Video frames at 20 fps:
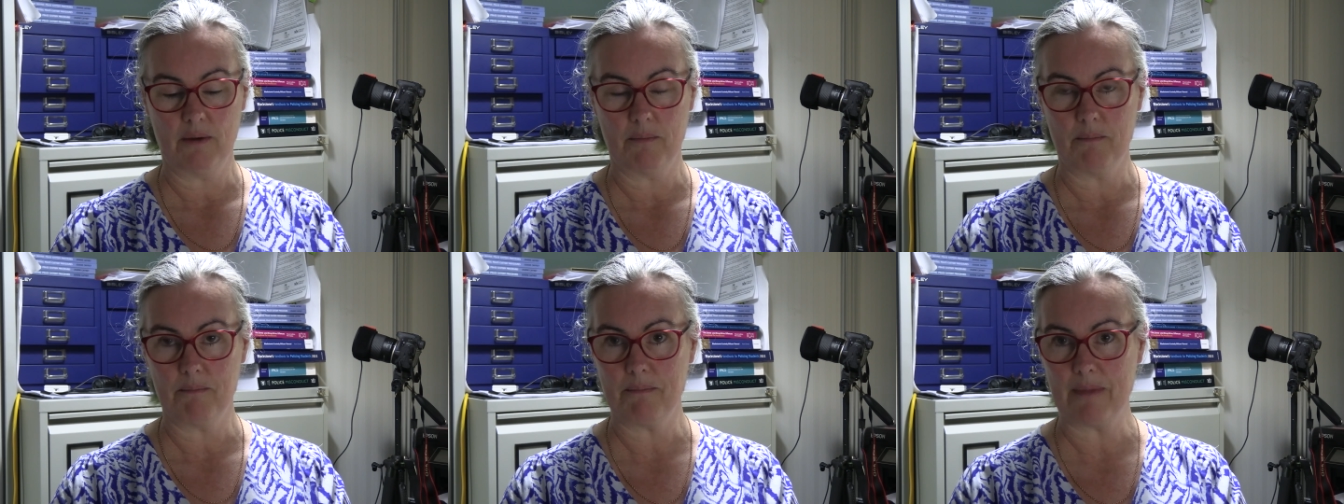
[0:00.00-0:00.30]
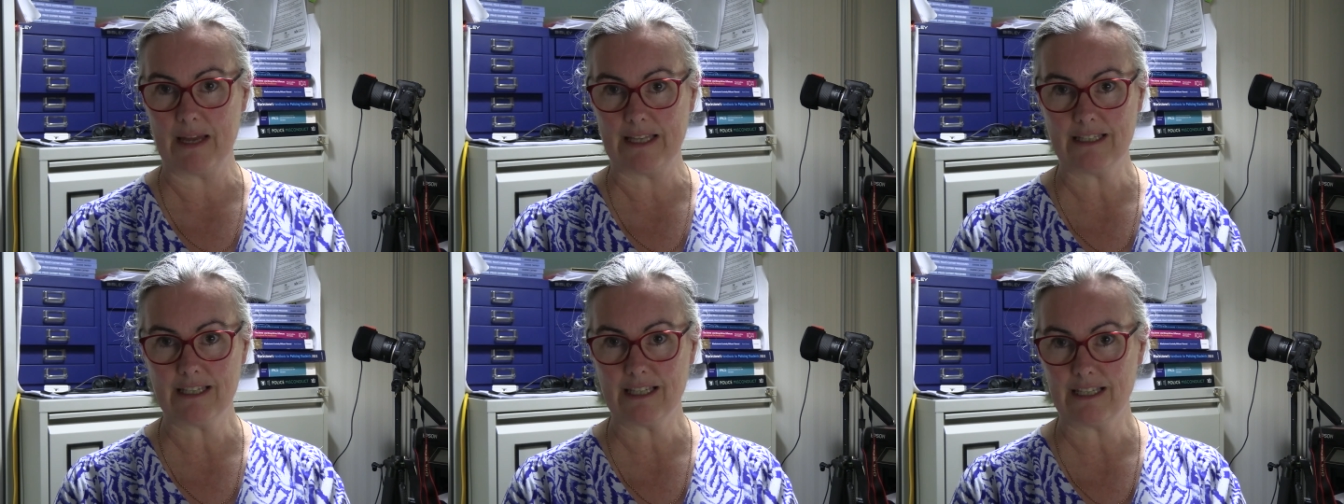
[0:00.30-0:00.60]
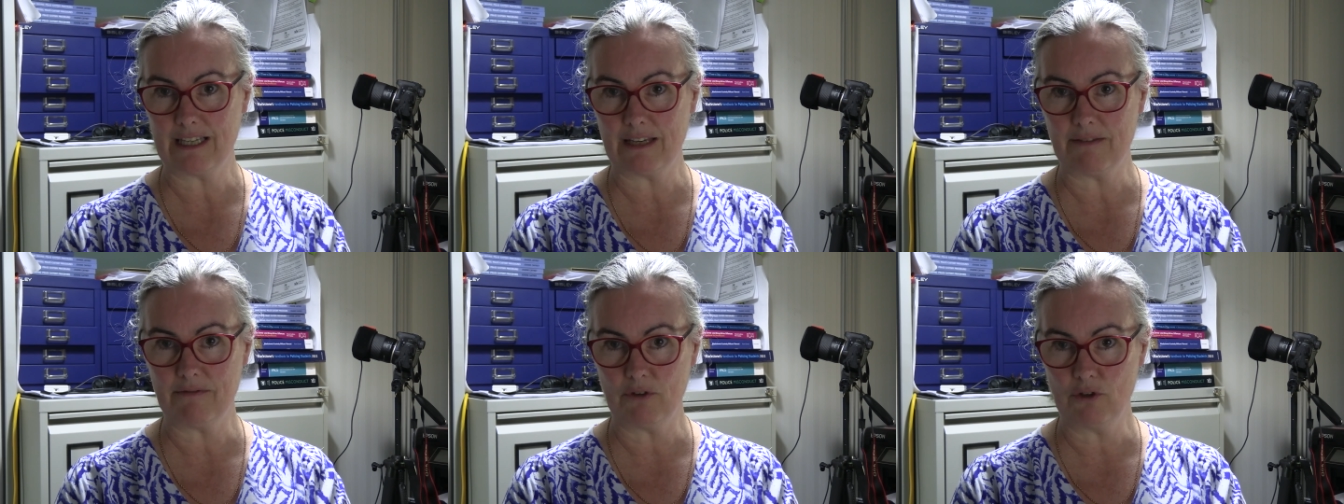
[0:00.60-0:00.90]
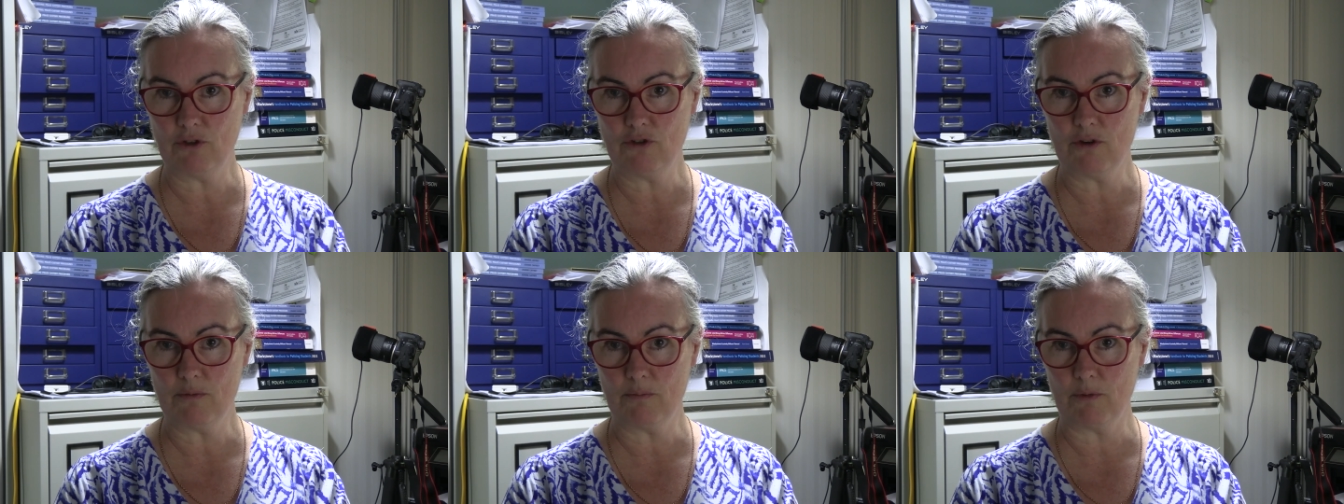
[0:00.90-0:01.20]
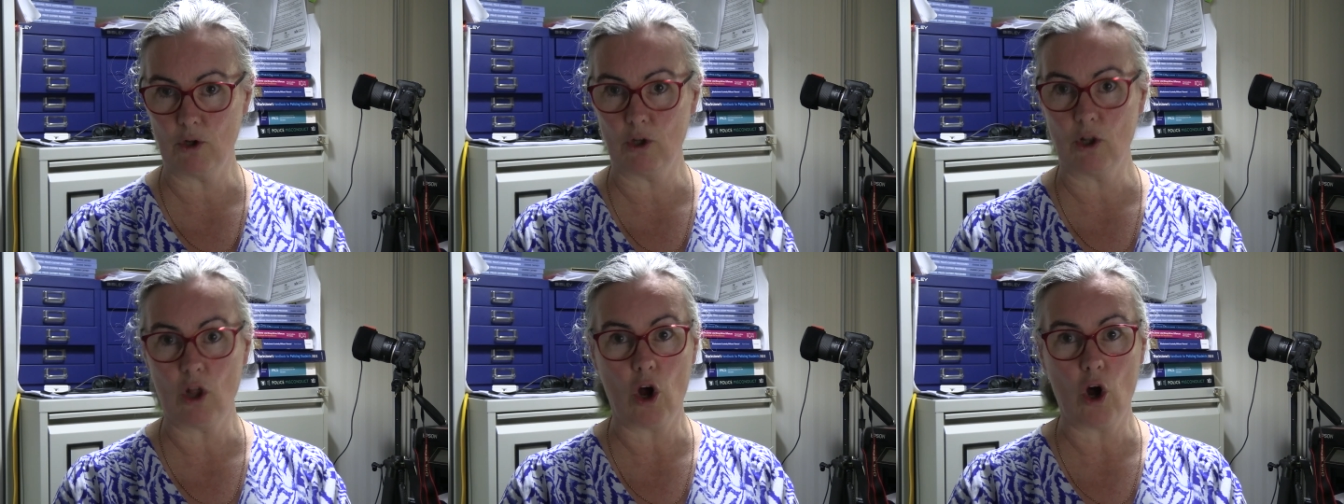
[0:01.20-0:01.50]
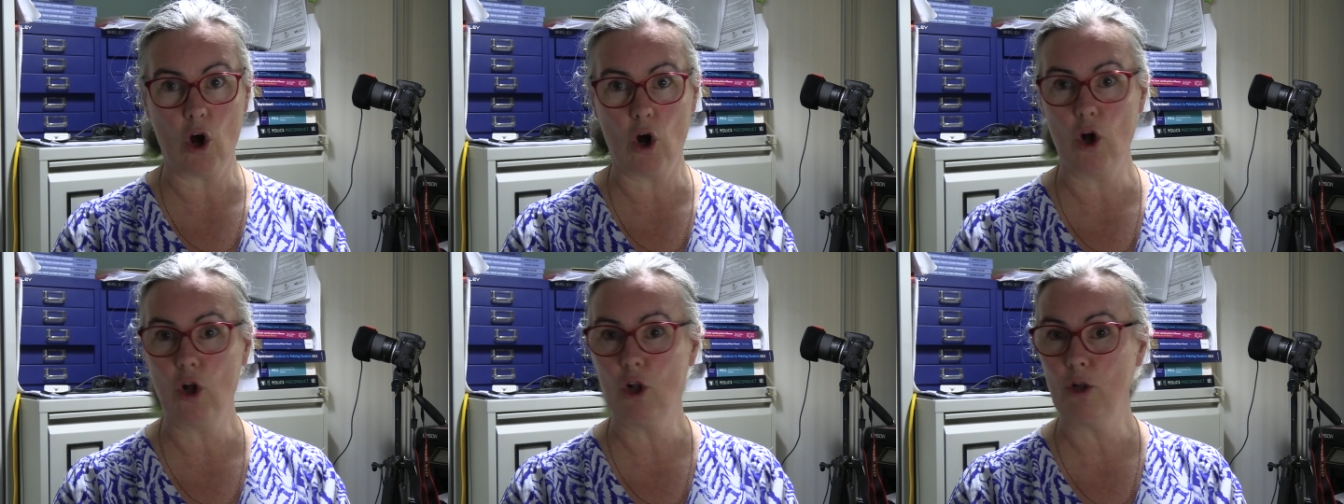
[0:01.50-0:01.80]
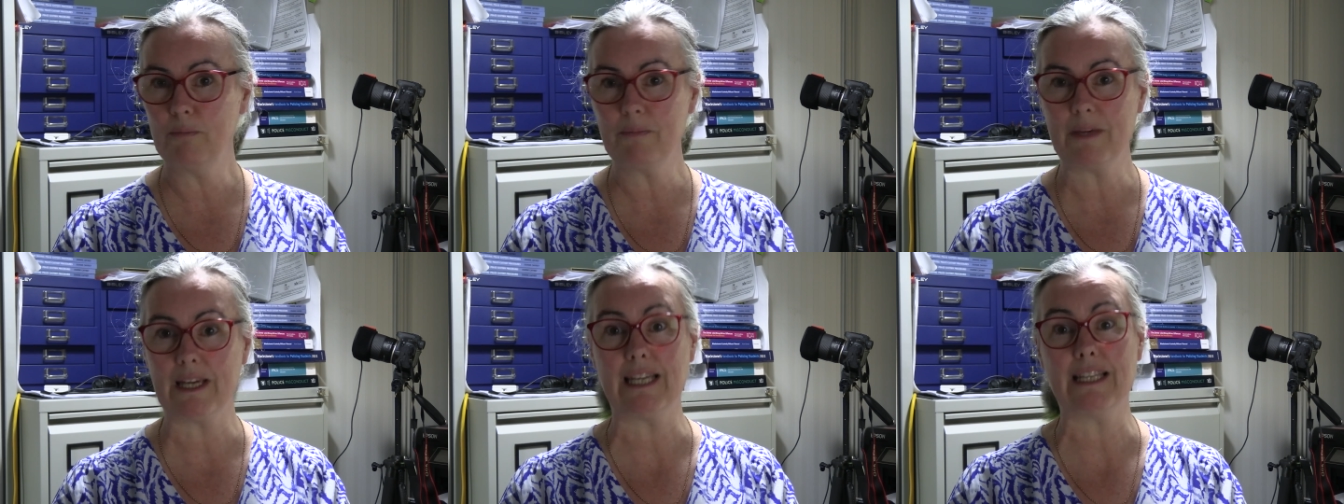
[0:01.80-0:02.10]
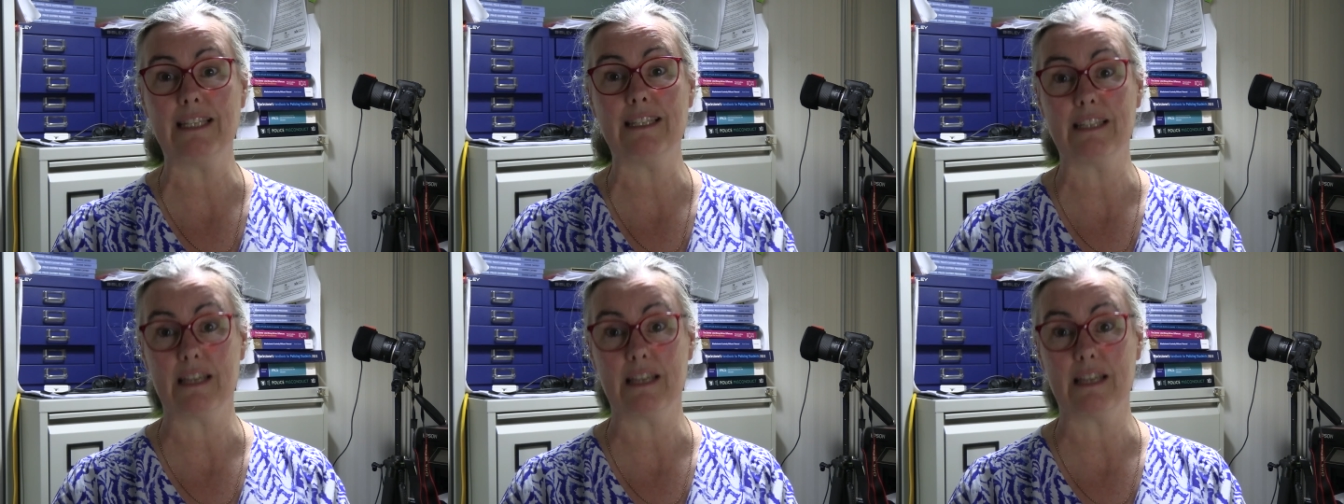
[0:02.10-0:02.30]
mentally vulnerable all mean